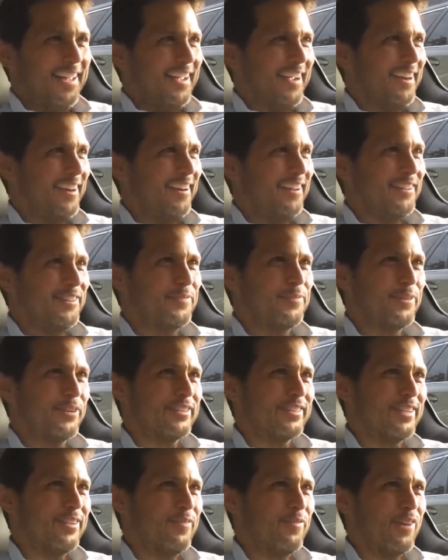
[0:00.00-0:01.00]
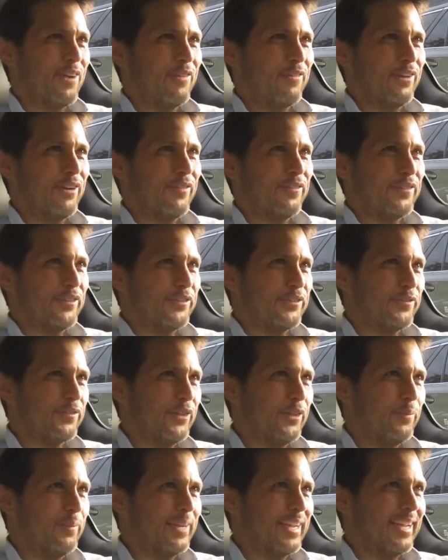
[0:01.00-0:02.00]
All right, it's first in my rear view is
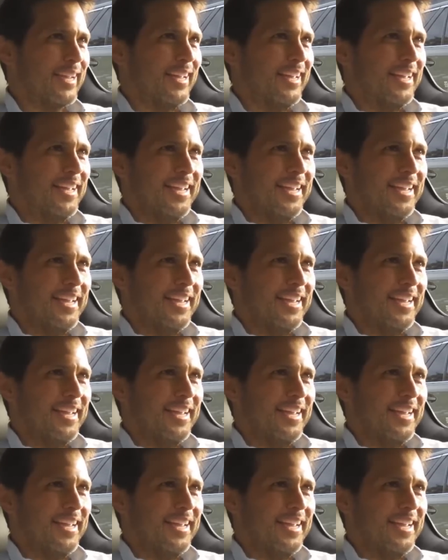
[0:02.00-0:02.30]
filming.